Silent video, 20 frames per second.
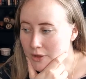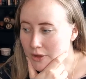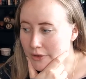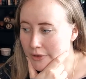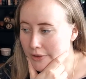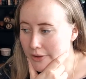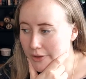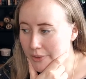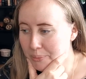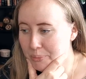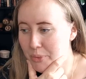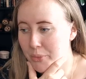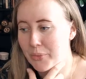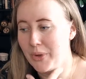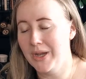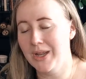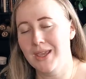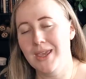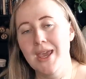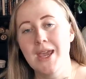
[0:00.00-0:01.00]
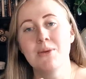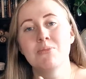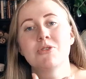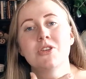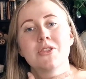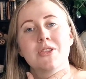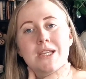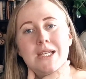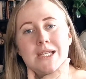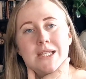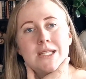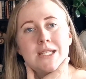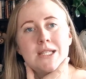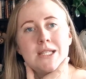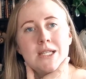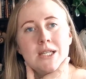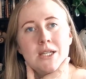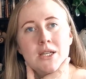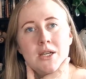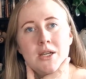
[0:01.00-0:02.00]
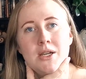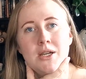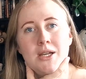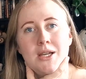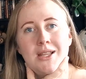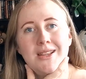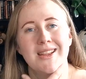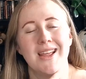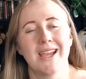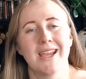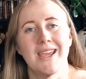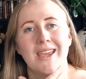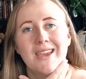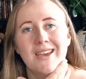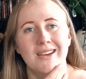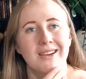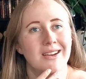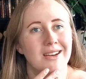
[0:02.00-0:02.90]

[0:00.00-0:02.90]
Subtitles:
But when it came to this like